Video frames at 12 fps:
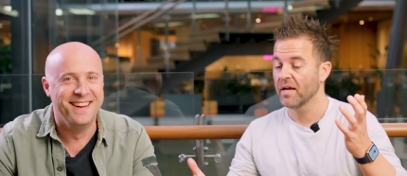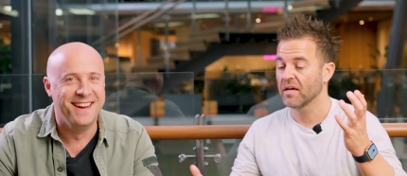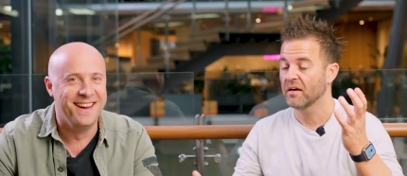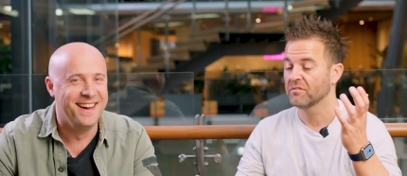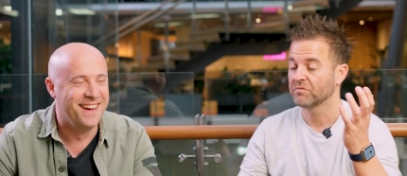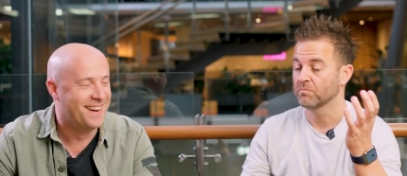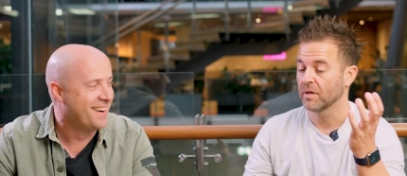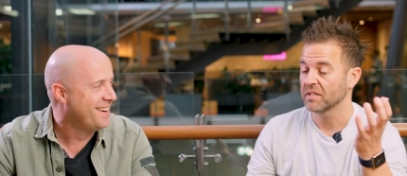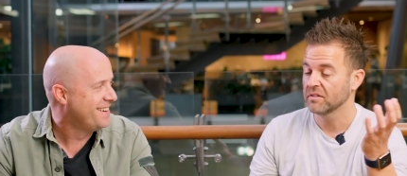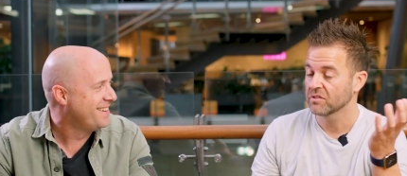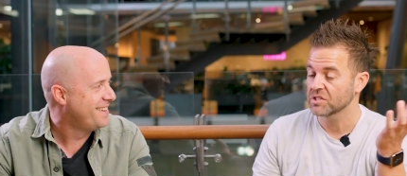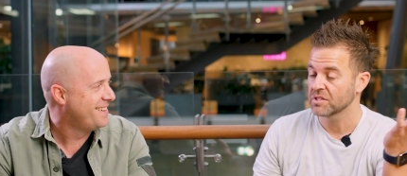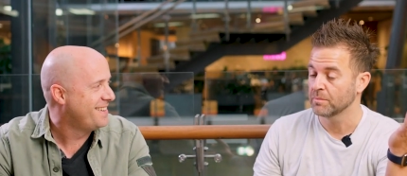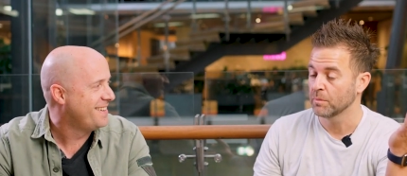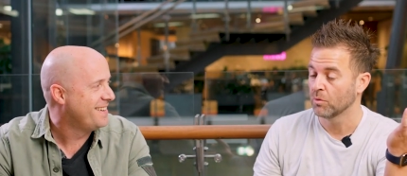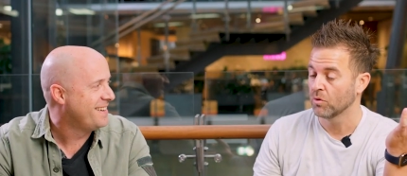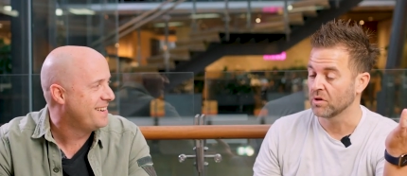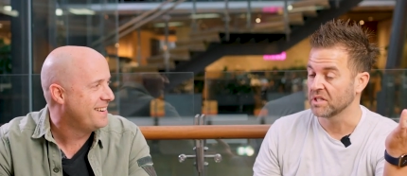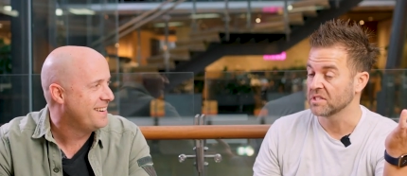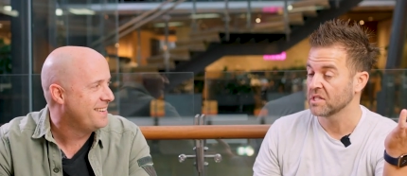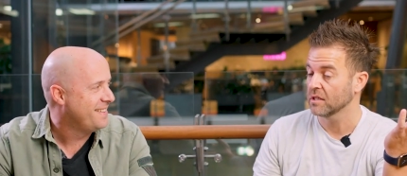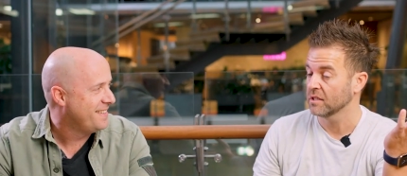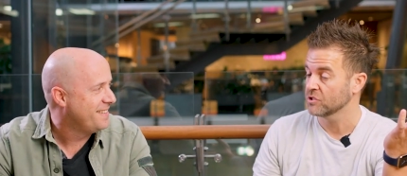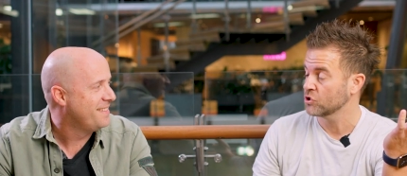Speaker 1: may have may give us a bit more
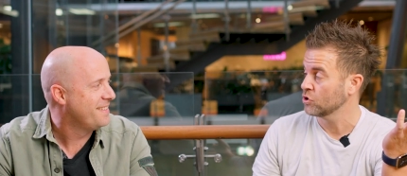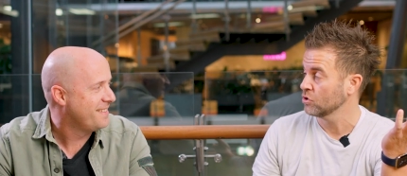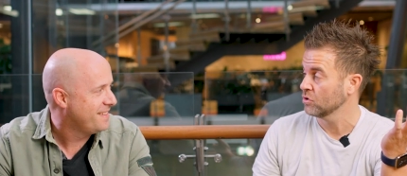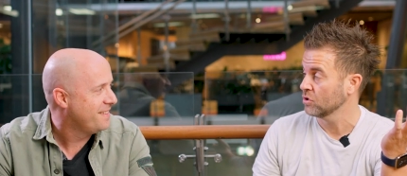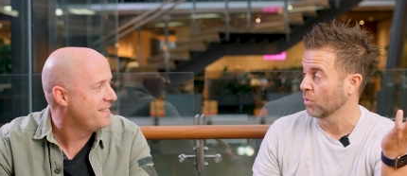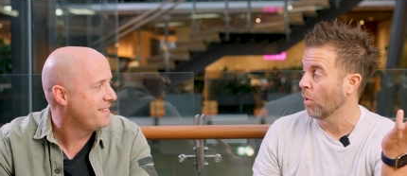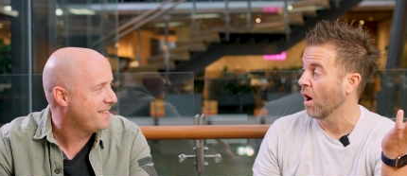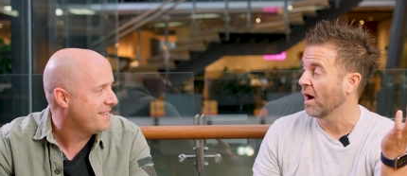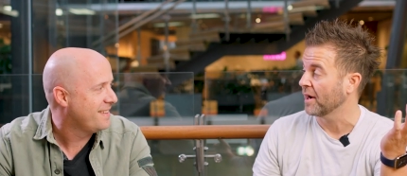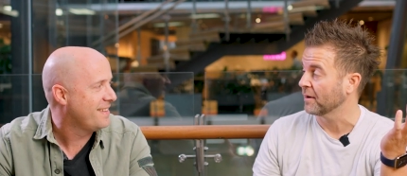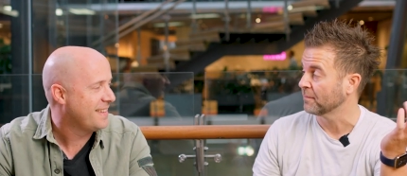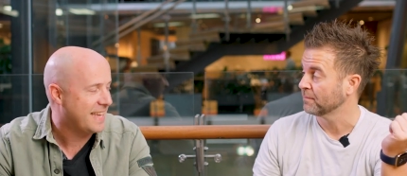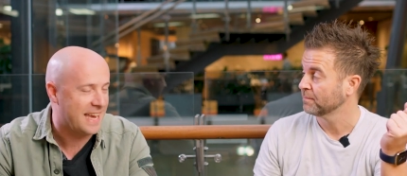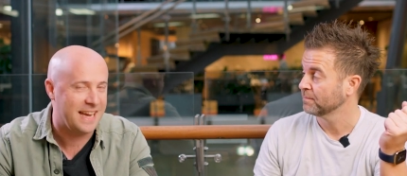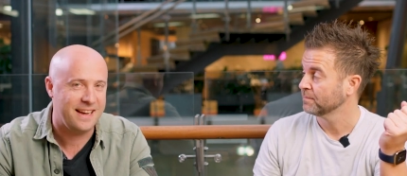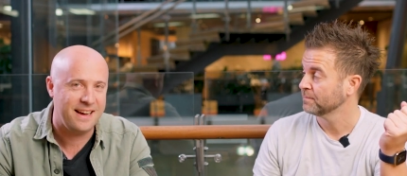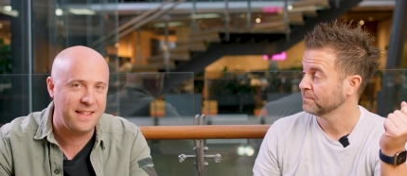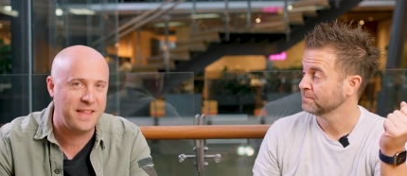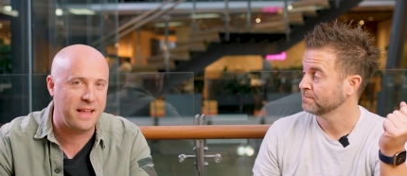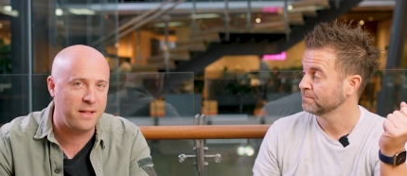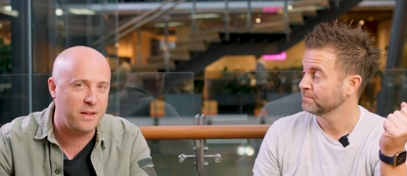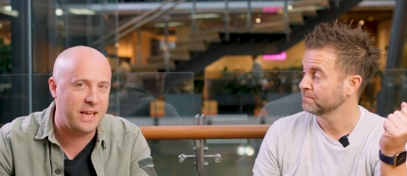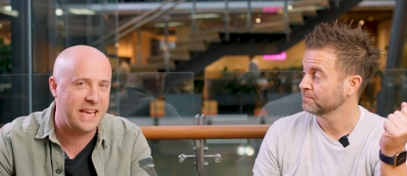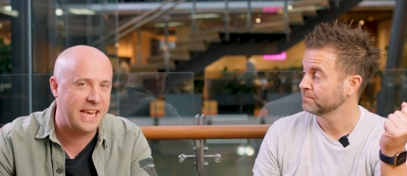intel as to the why.
Speaker 2: Yeah, I think
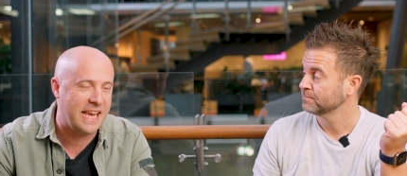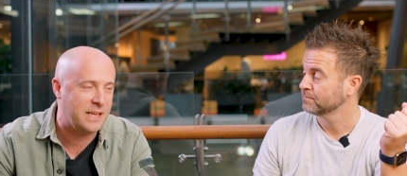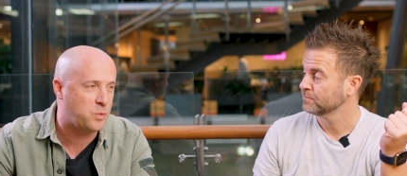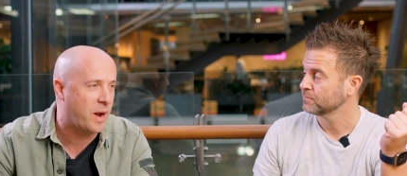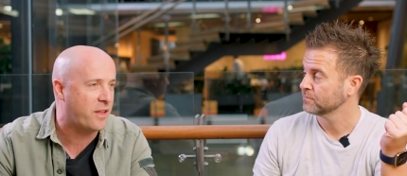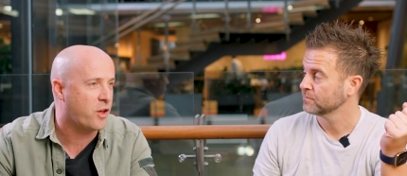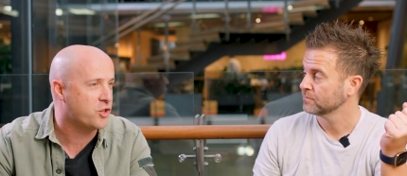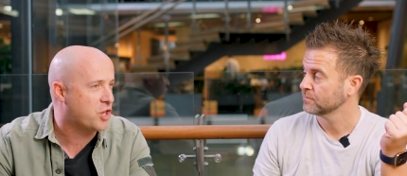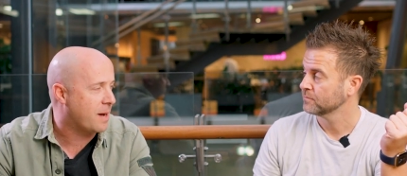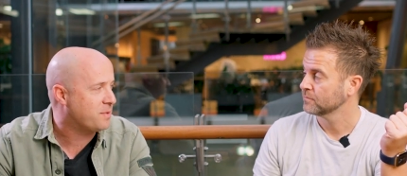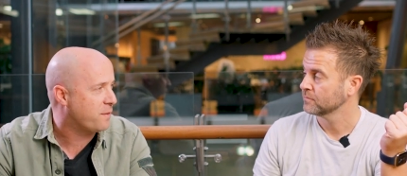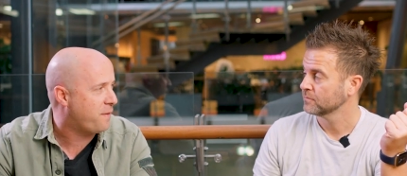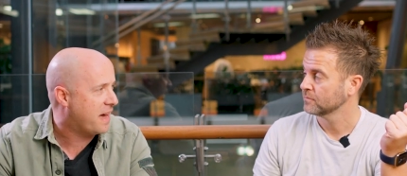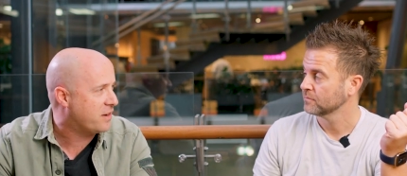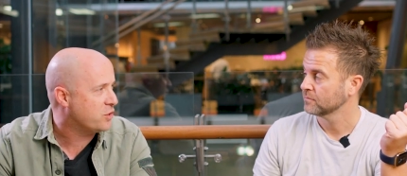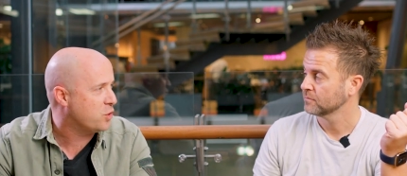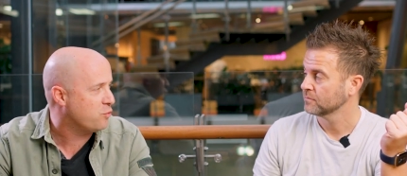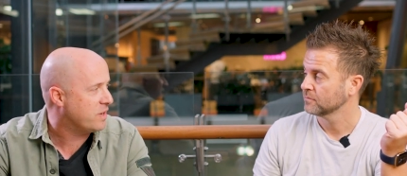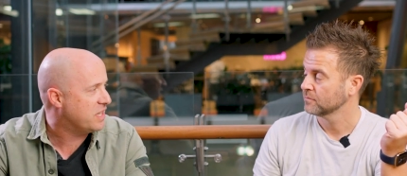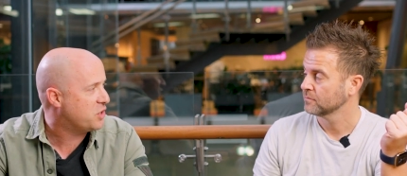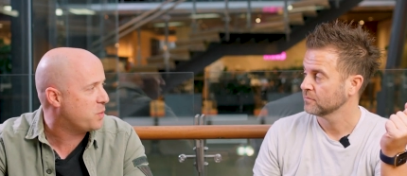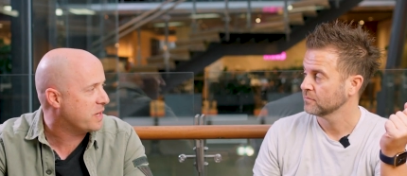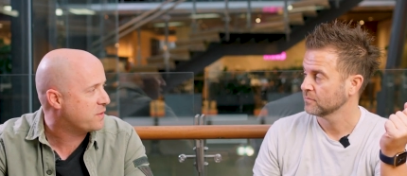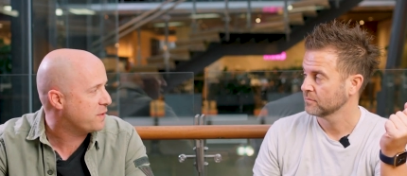he's one of those types of founders who really
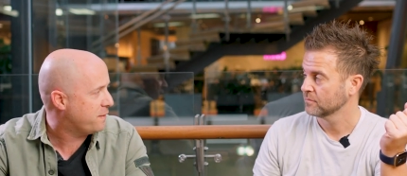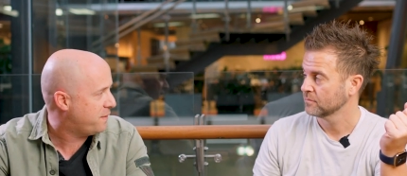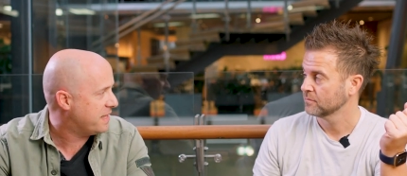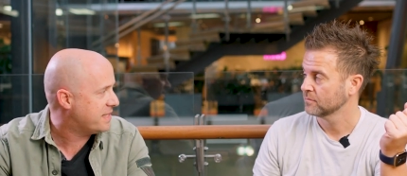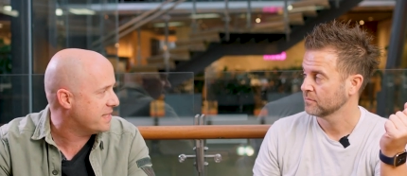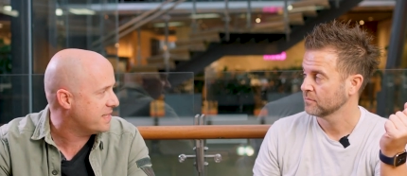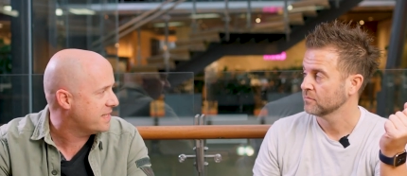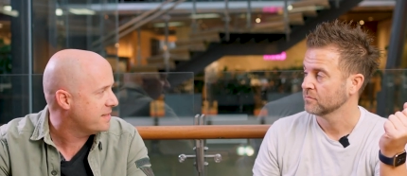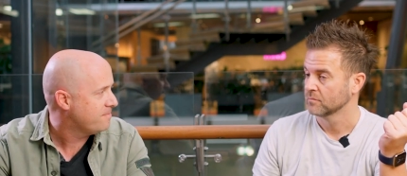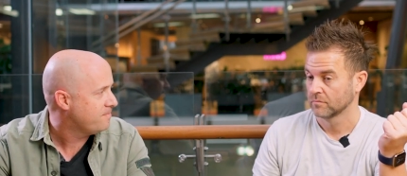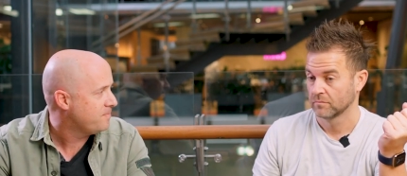swings for the fences.